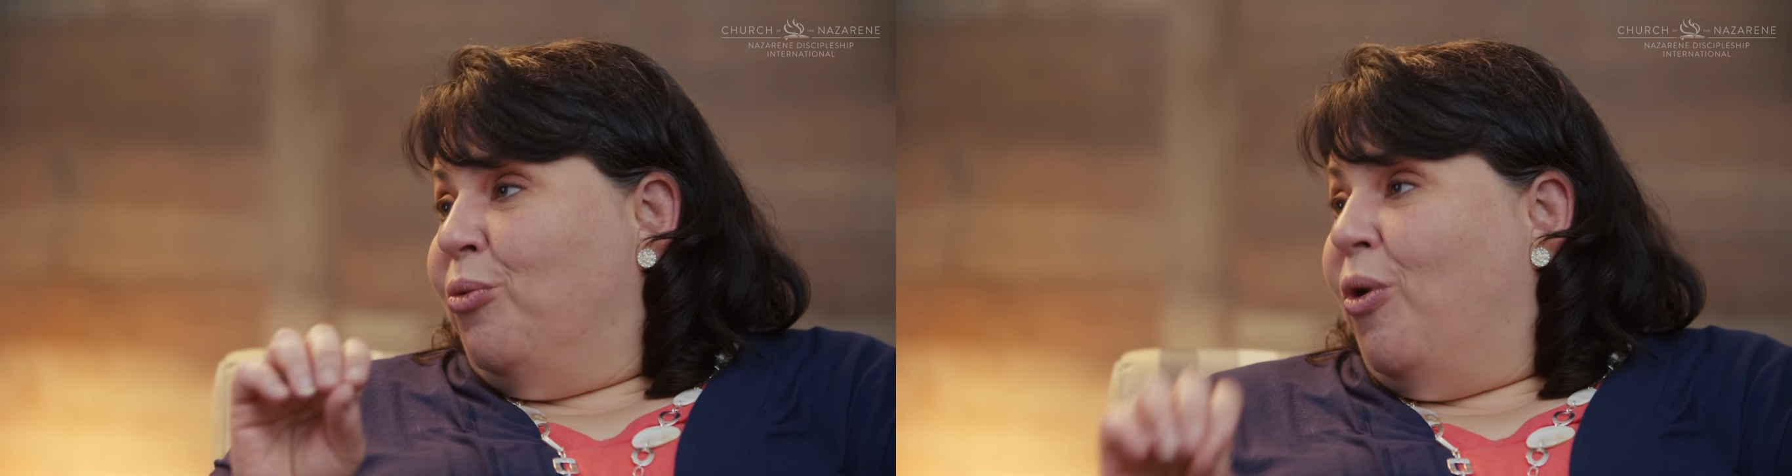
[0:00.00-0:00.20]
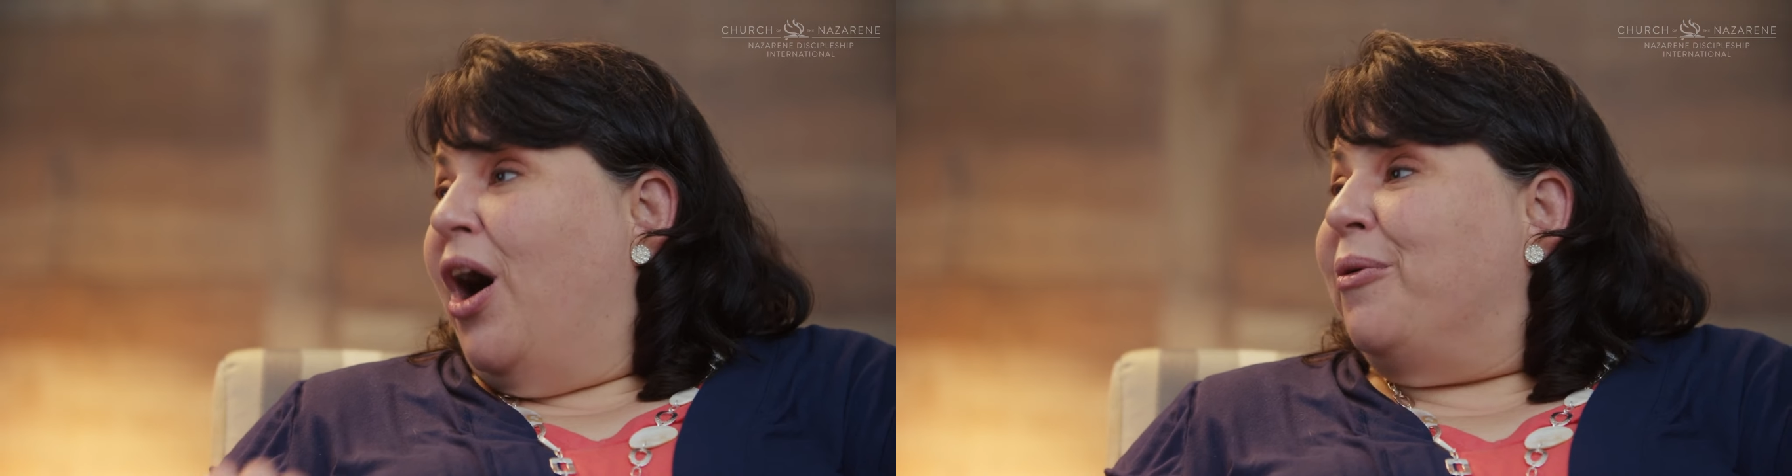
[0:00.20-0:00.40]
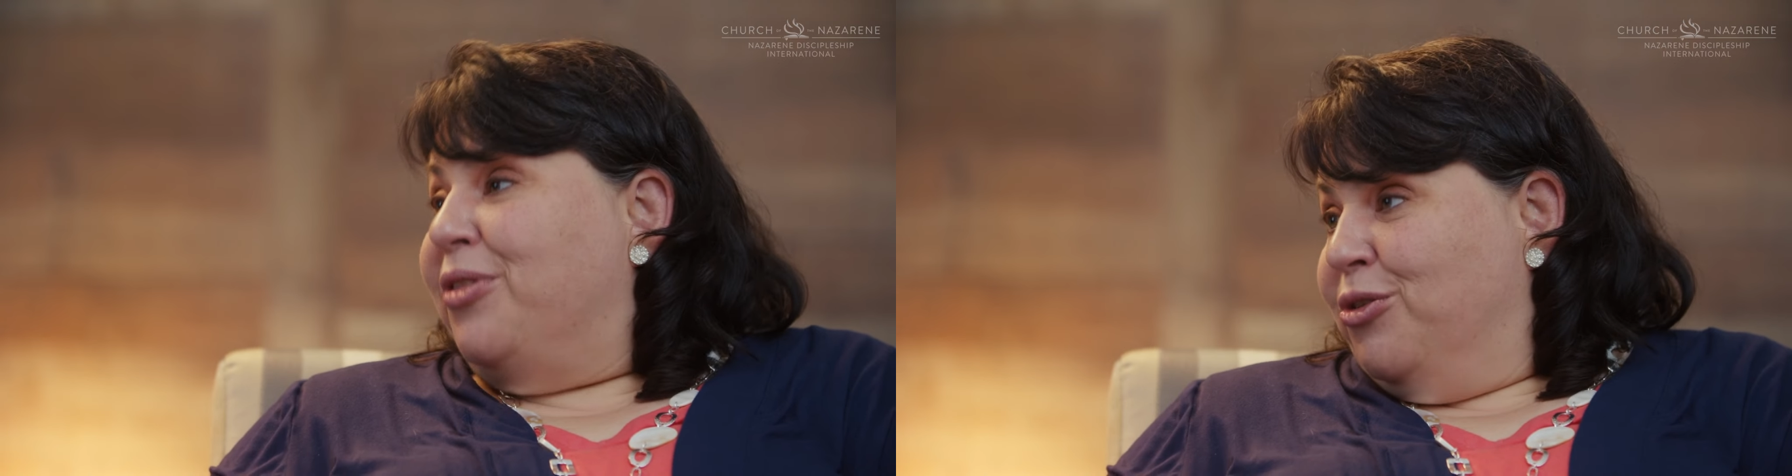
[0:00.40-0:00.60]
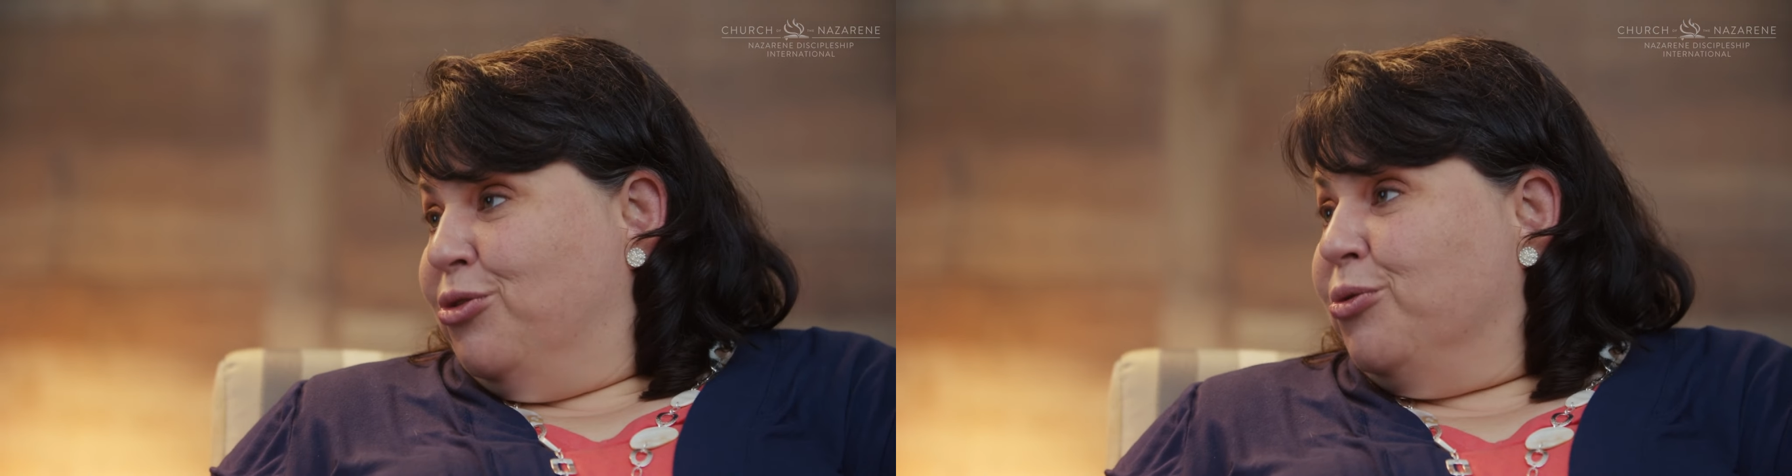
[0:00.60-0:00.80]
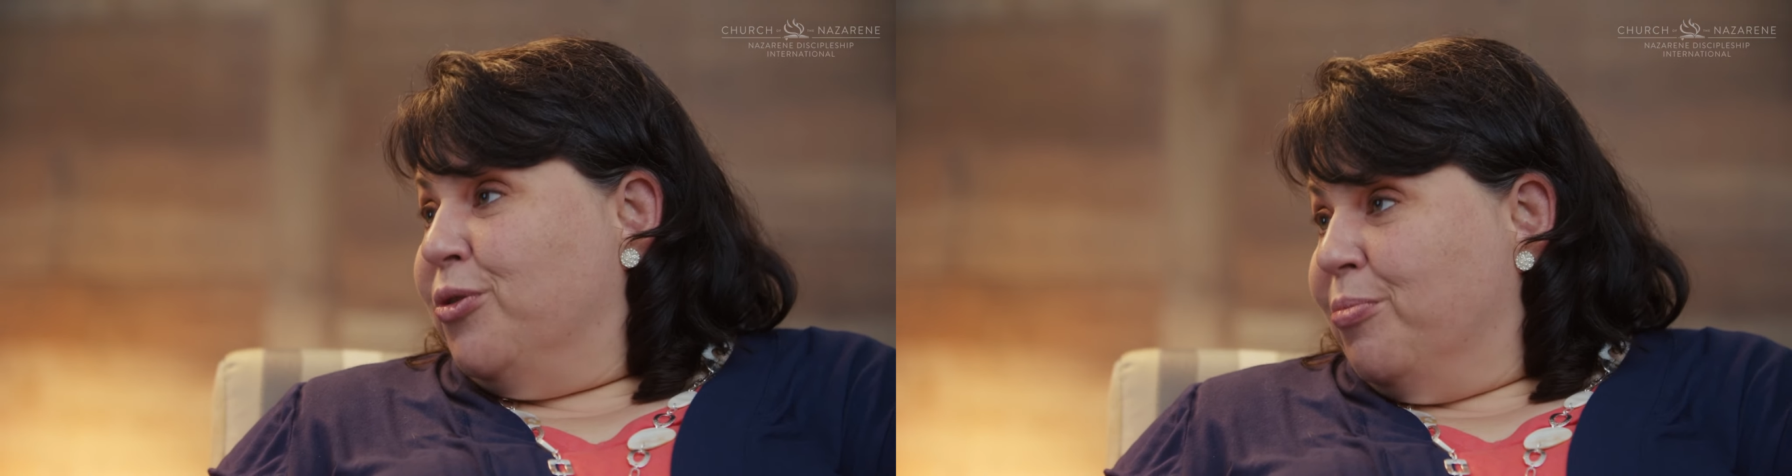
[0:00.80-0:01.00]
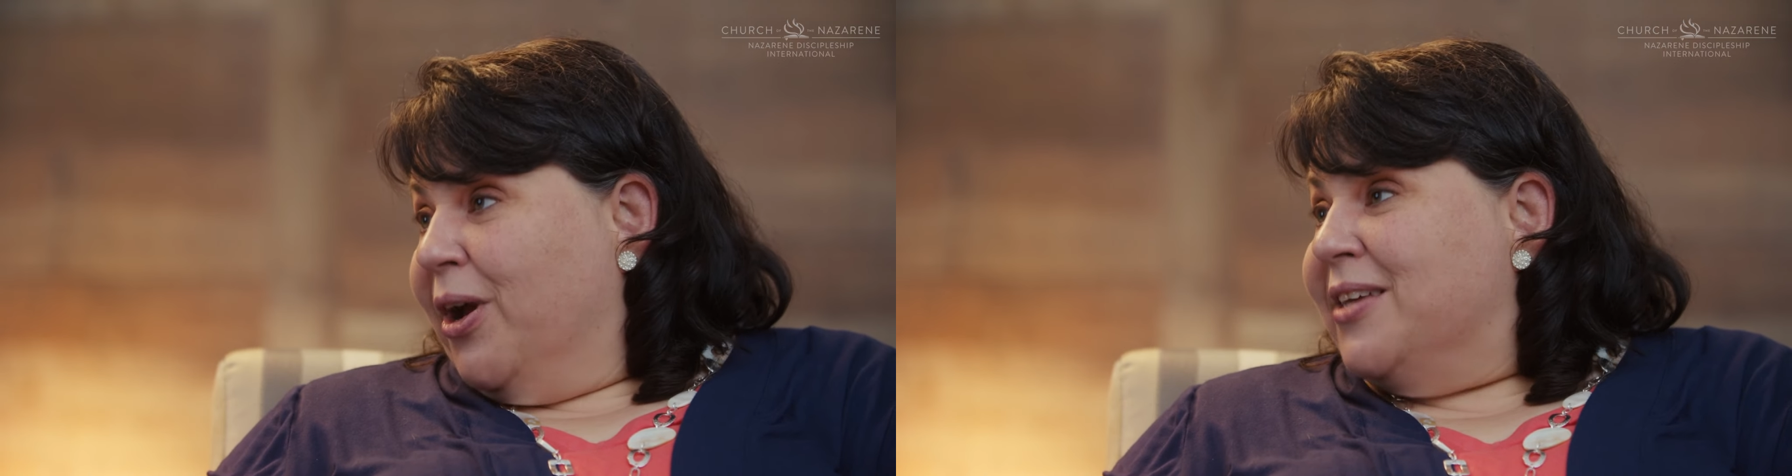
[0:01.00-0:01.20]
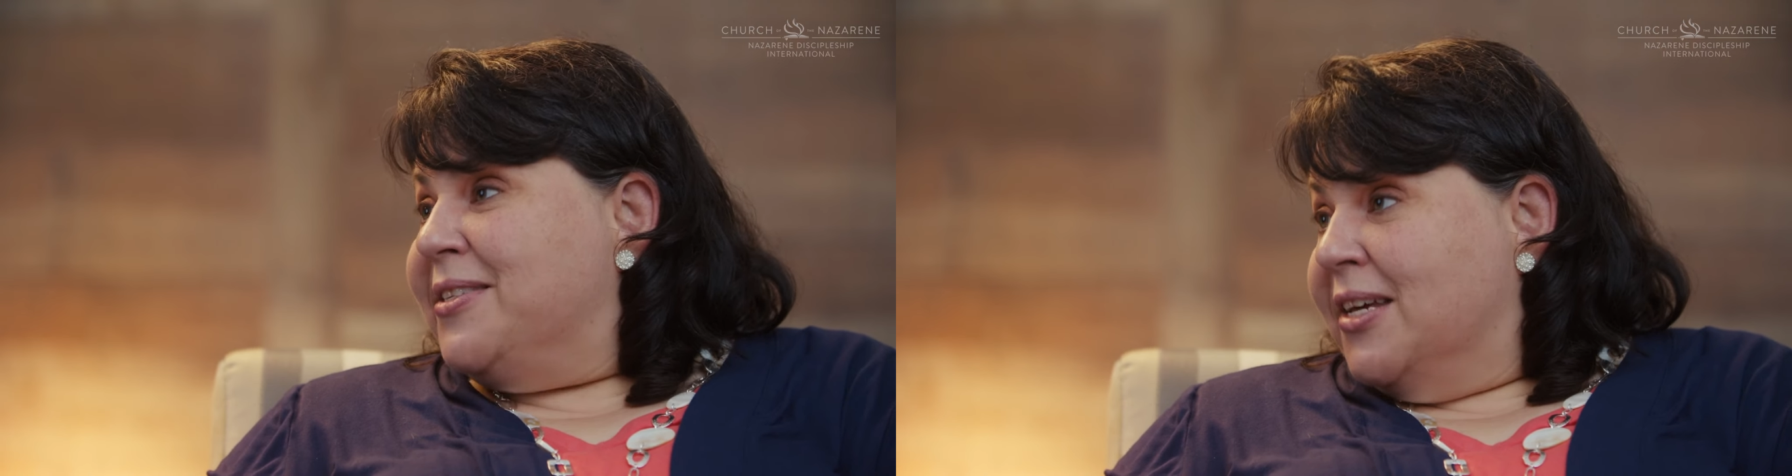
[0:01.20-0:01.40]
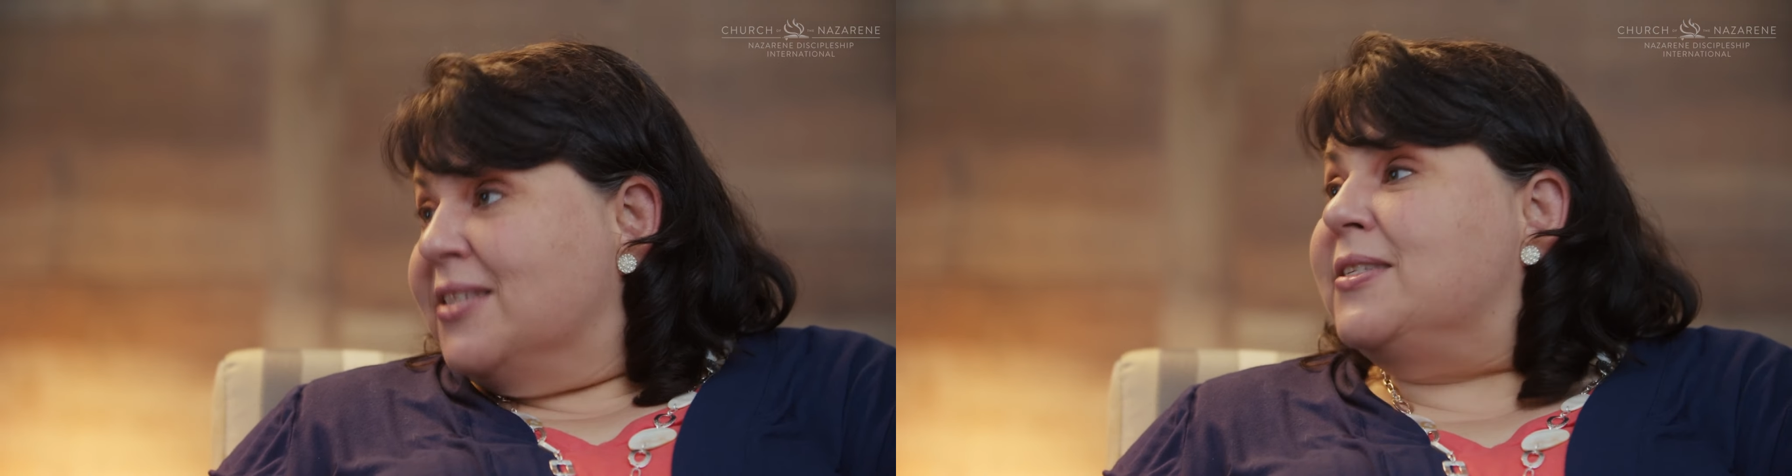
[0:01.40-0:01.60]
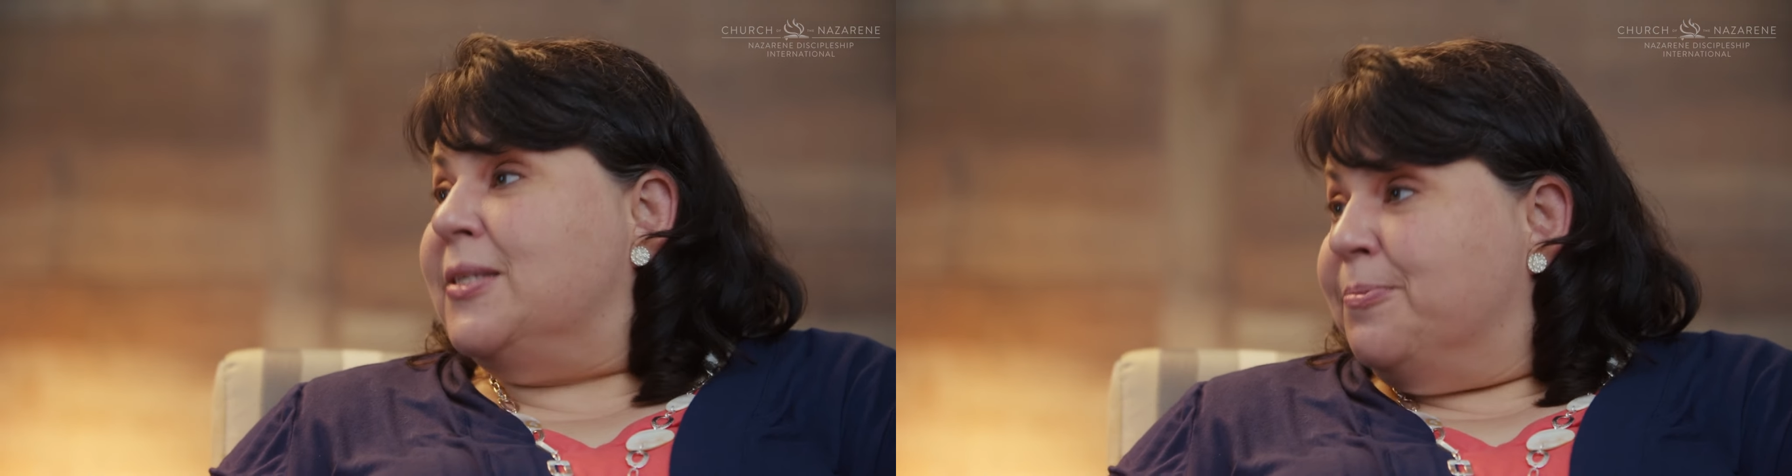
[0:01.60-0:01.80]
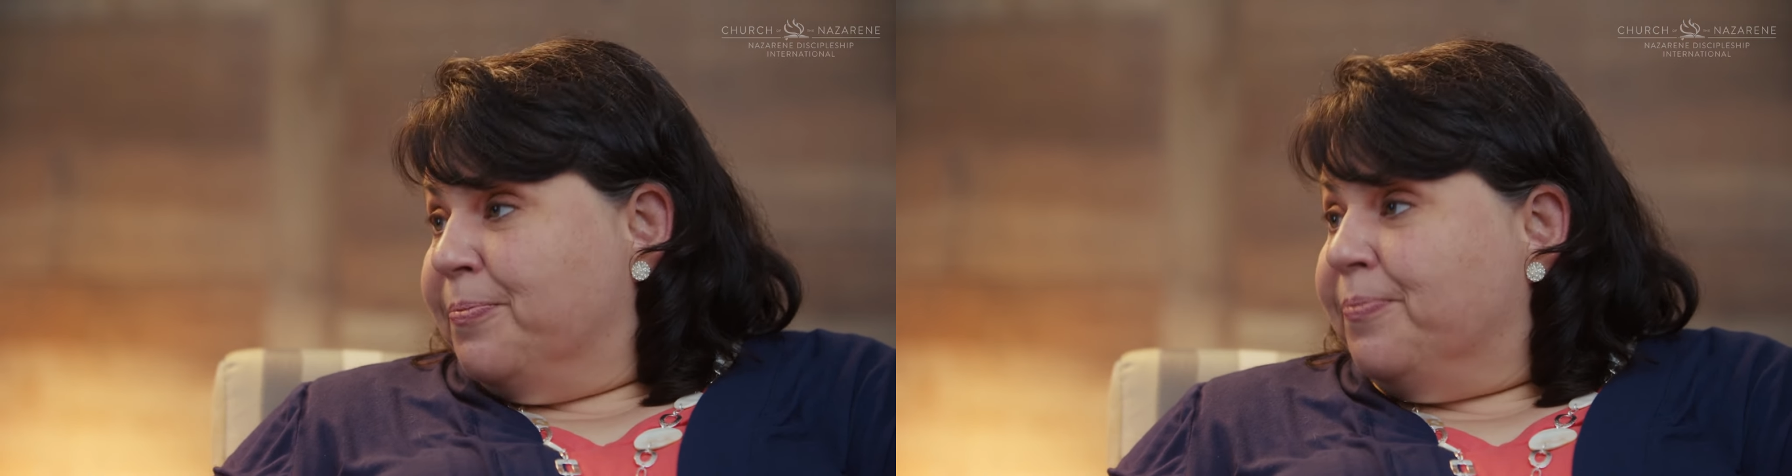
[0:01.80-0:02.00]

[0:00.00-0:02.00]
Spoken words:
walk with you through the process."